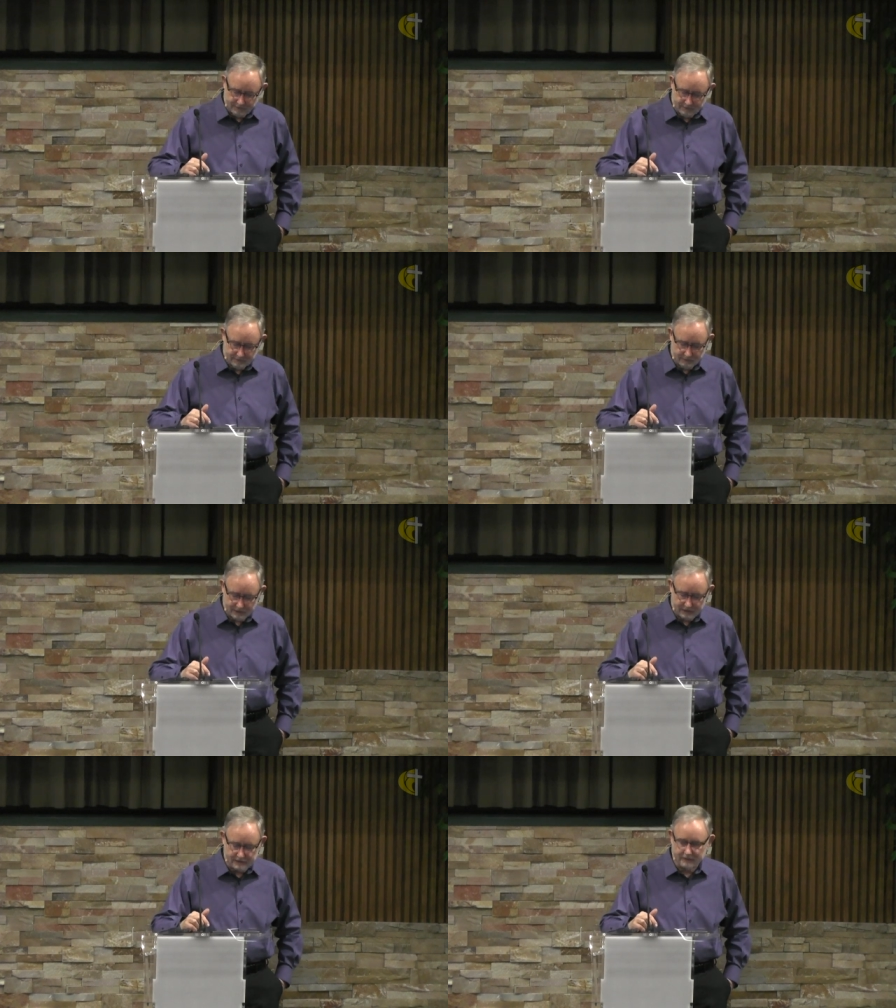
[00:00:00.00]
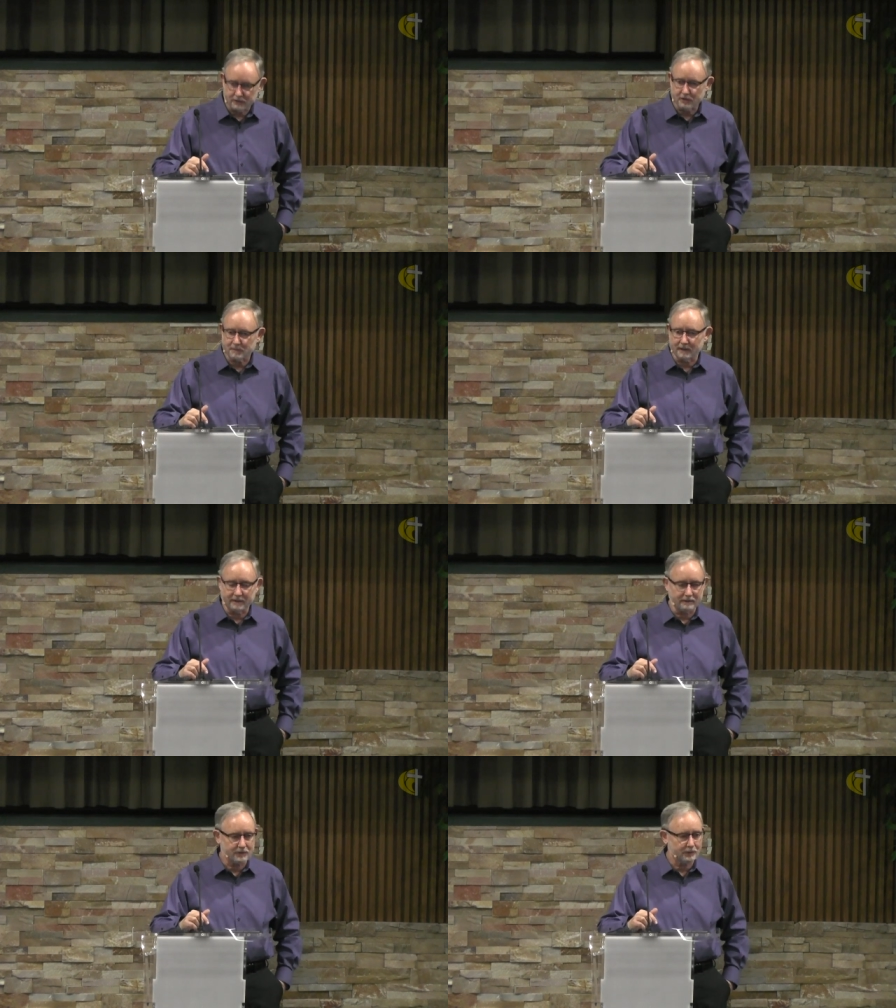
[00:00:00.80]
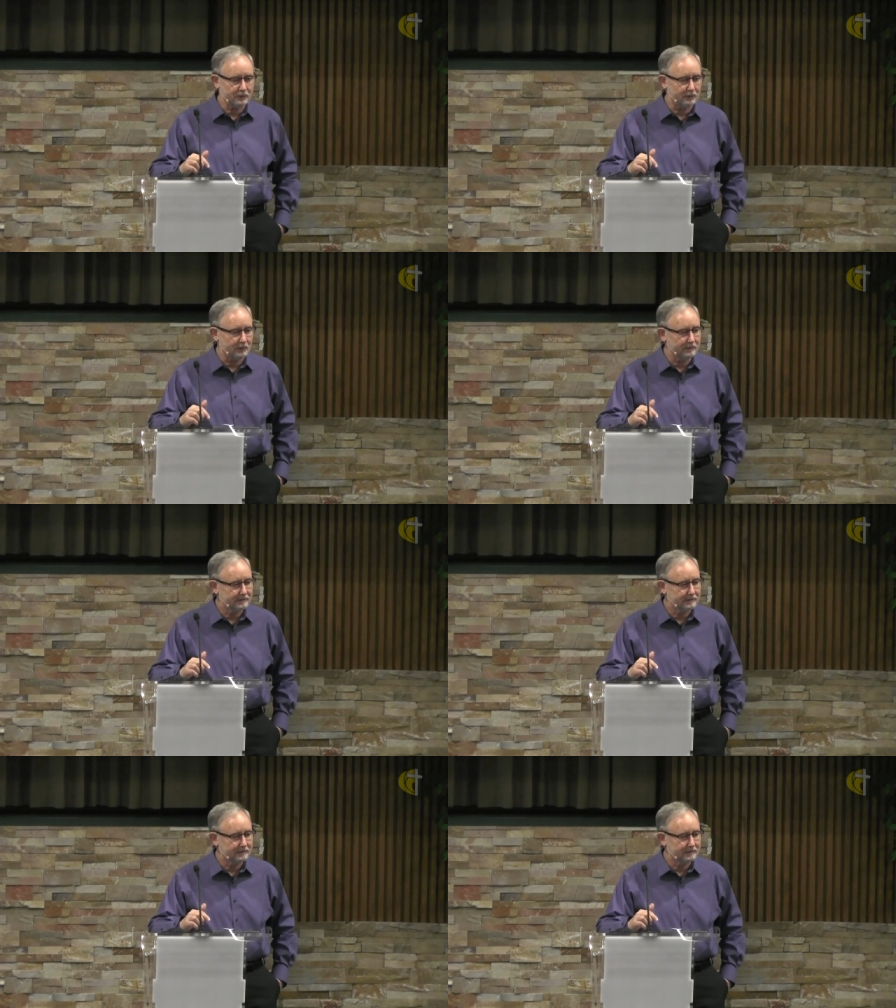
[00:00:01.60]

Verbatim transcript: you realize they're just being truthful.